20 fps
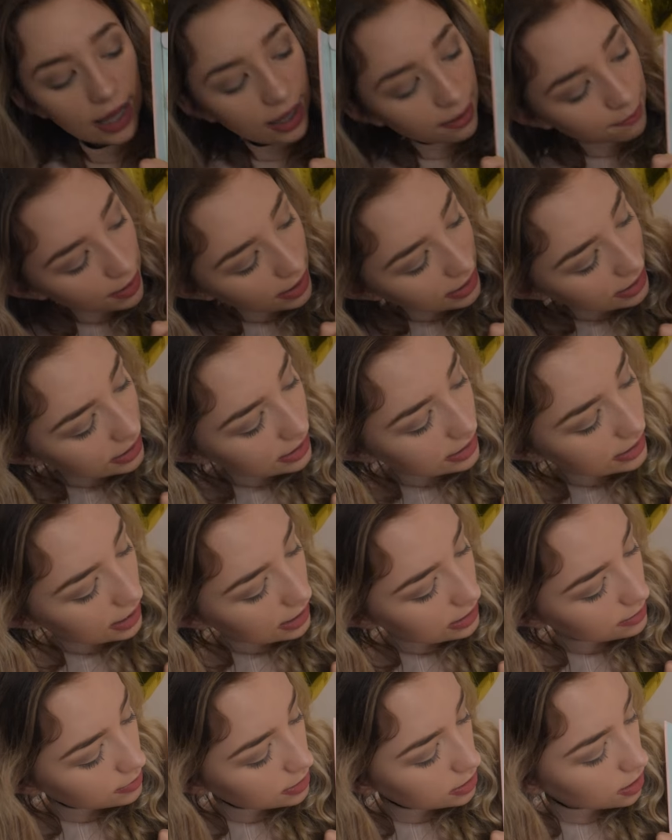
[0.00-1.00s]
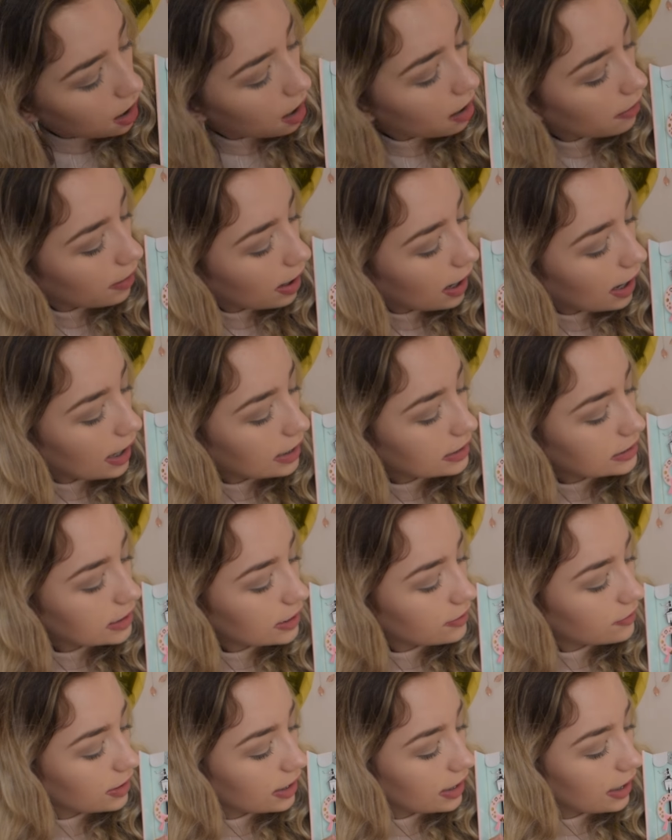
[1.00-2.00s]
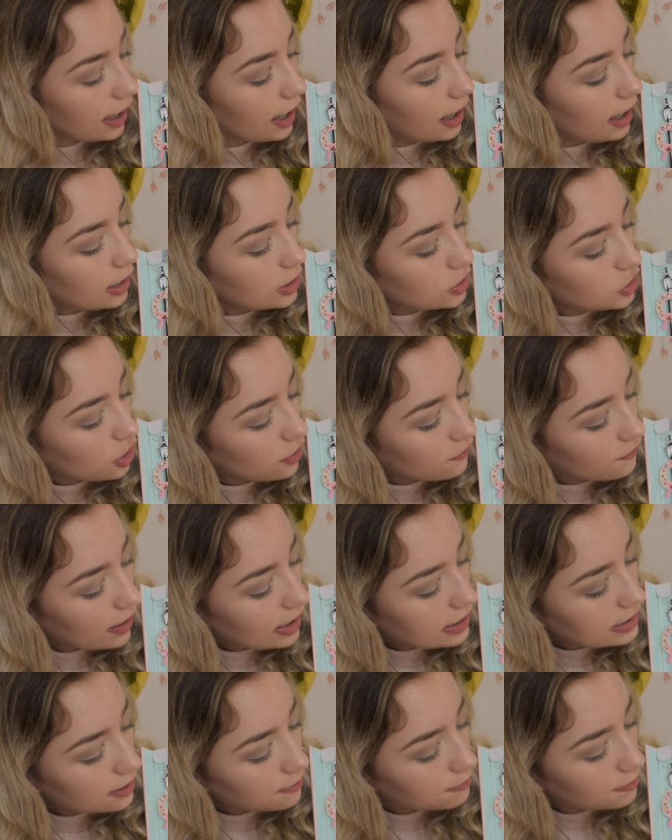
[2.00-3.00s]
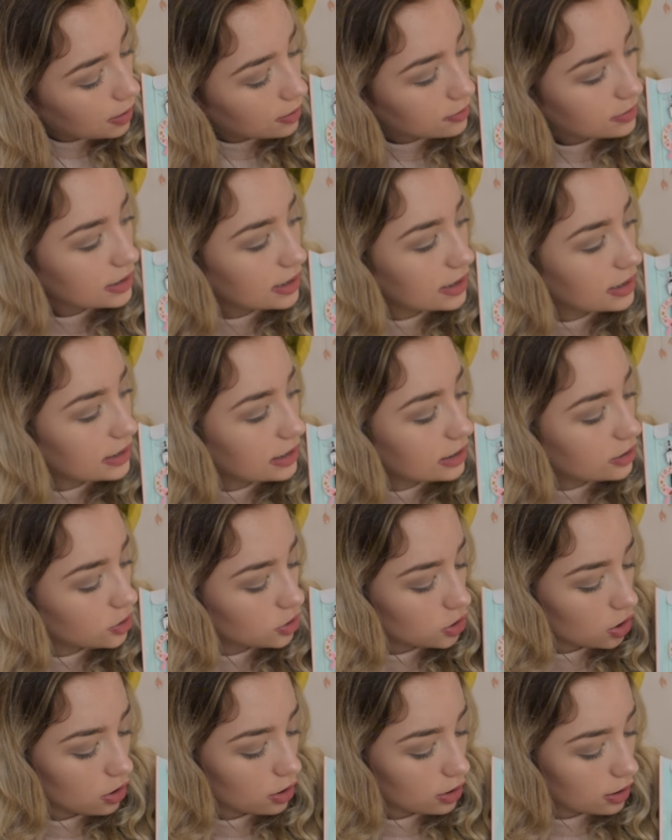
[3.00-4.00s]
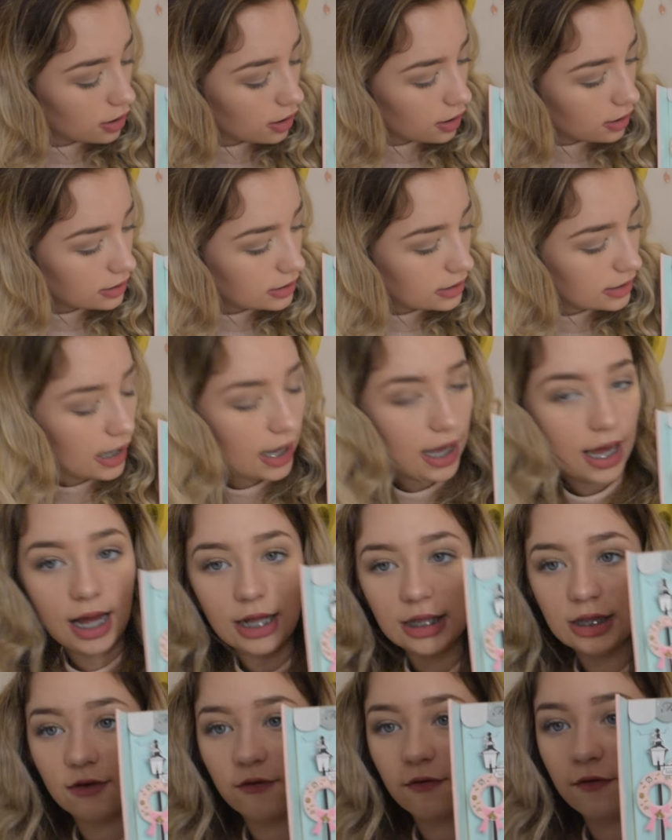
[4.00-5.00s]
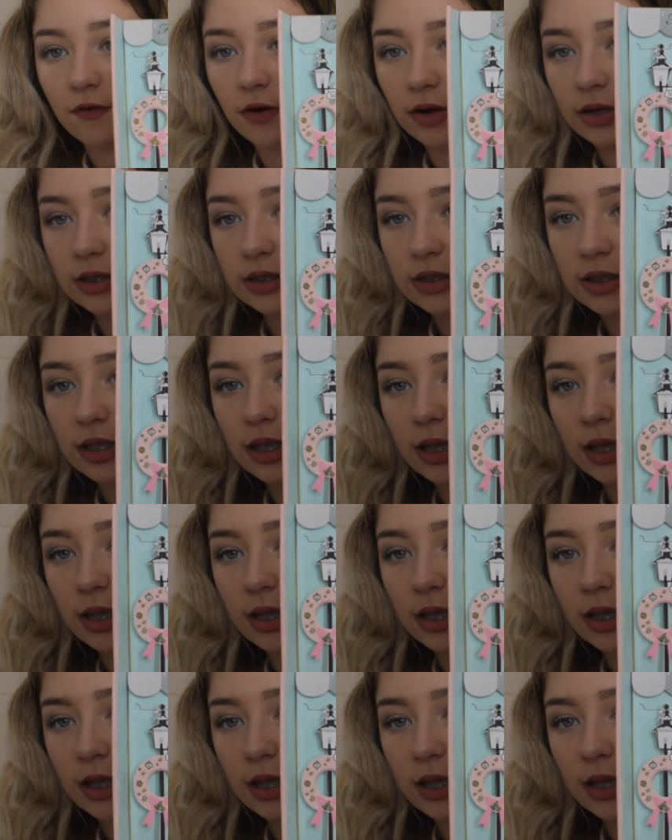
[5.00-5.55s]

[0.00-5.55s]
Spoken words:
a Better Than Sex mascara, and the Too Faced Melted in Chocolate at the front